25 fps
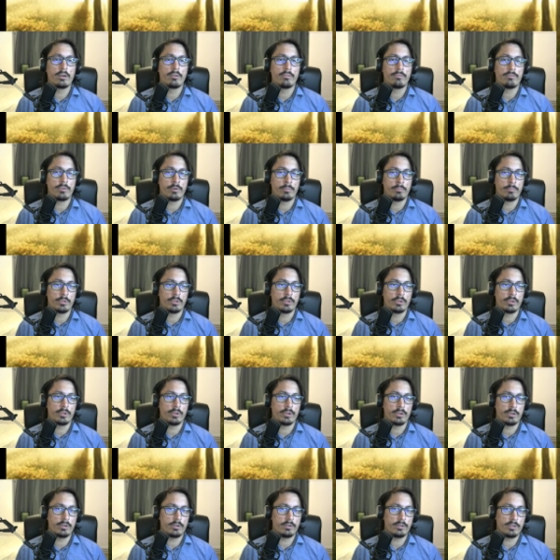from
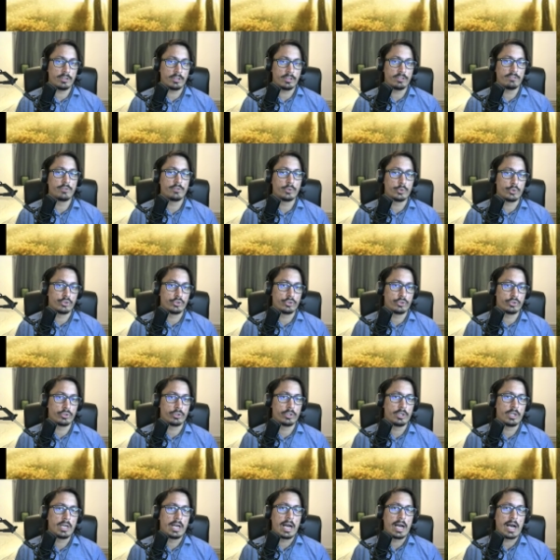the in the
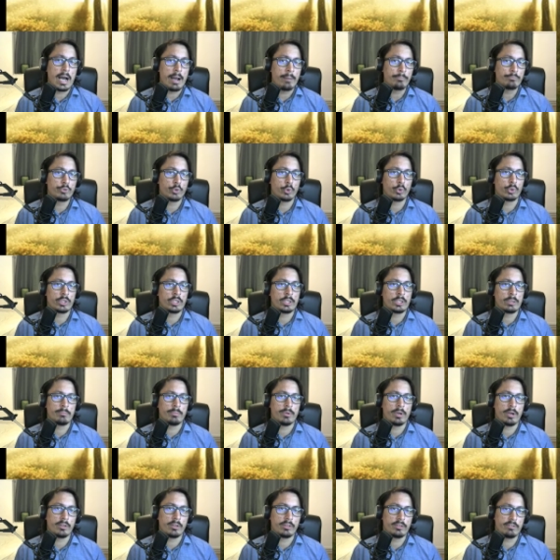future, I'm talking
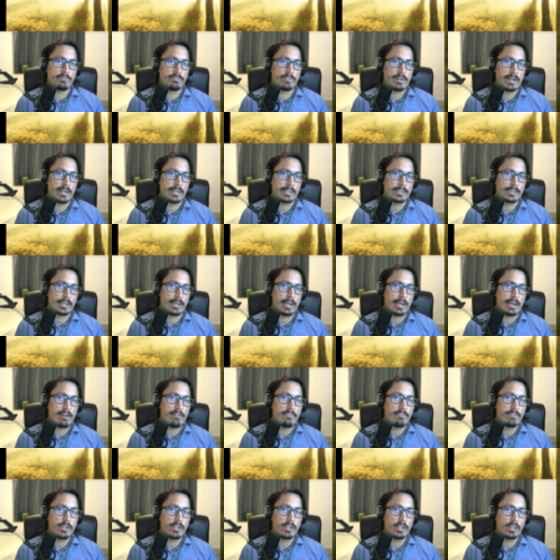about the fact that
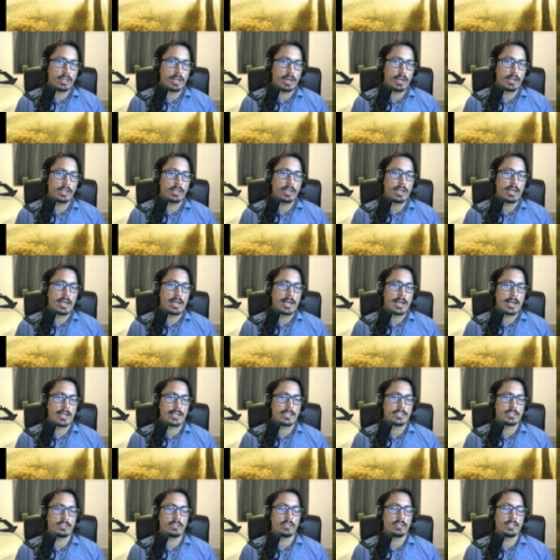every light
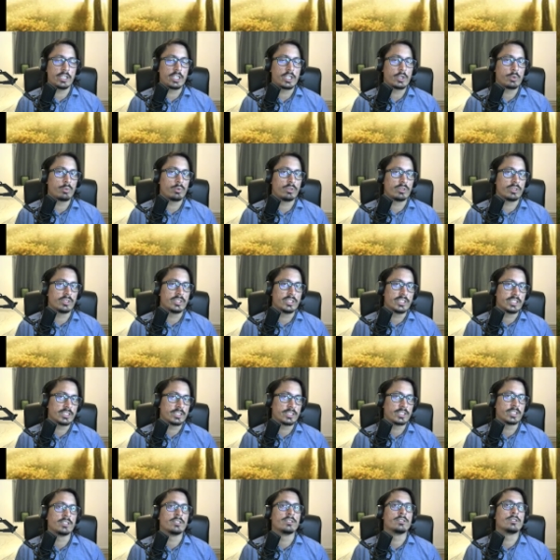has an equal
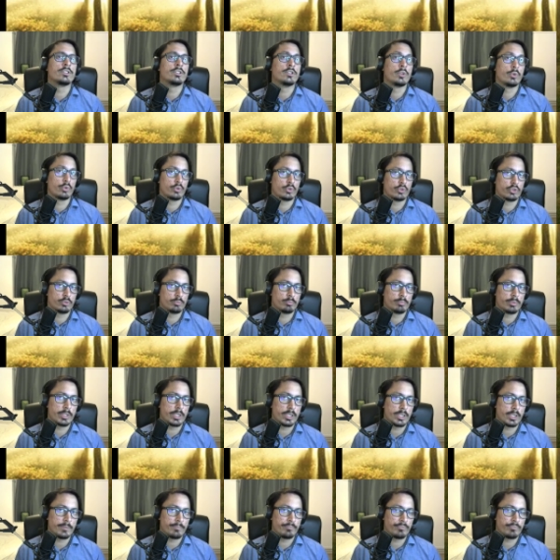distance, so to speak.
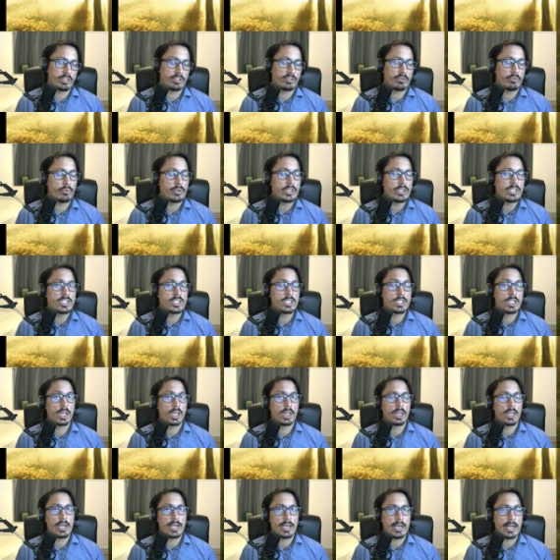And the reason the
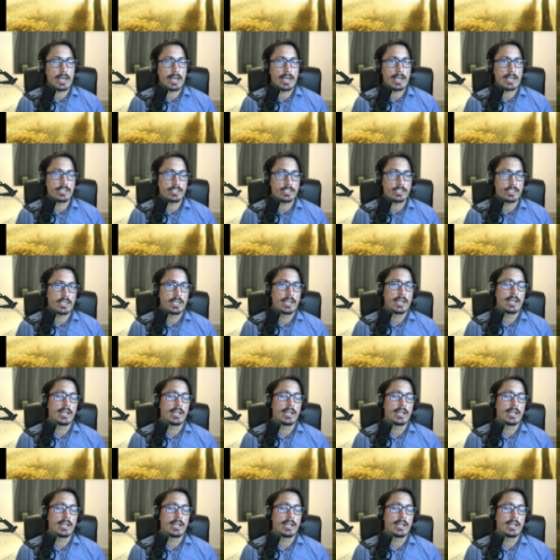light has